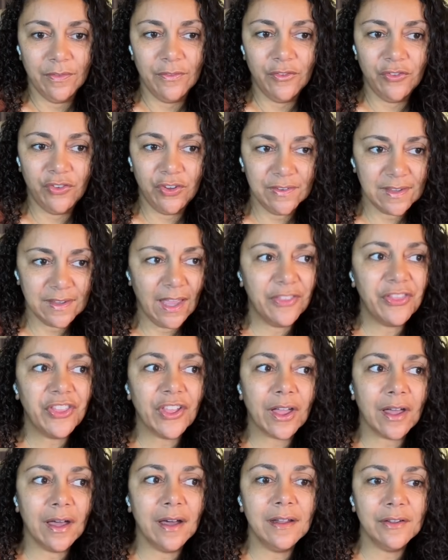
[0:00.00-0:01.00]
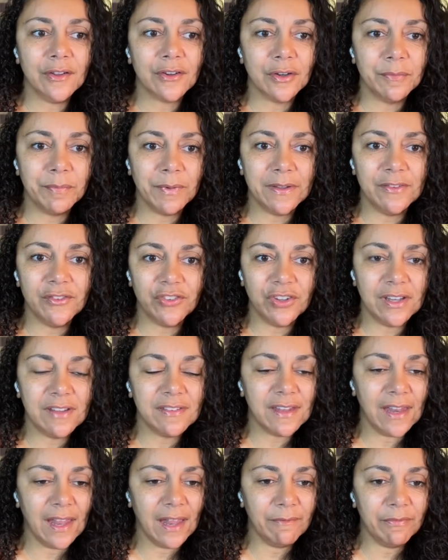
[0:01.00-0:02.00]
She's got the color, but she
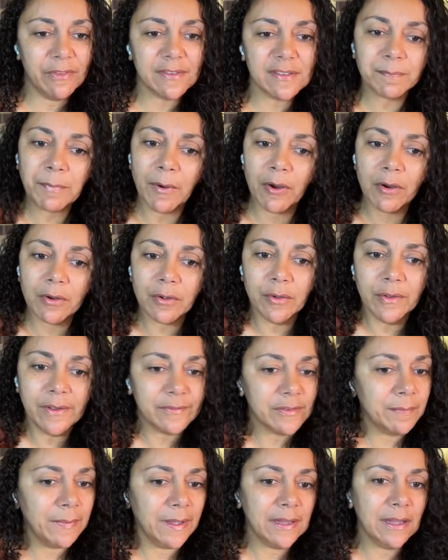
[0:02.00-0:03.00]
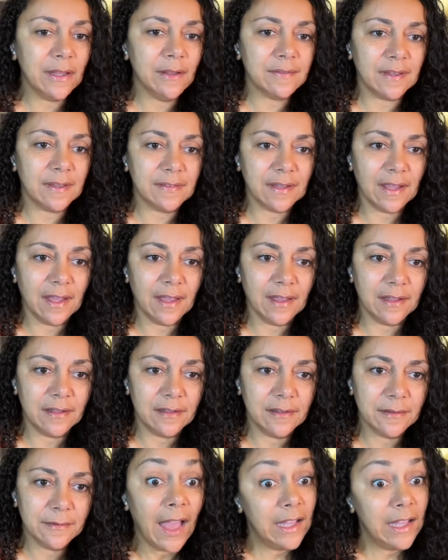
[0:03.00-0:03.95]
doesn't have the sparkle everybody else has had.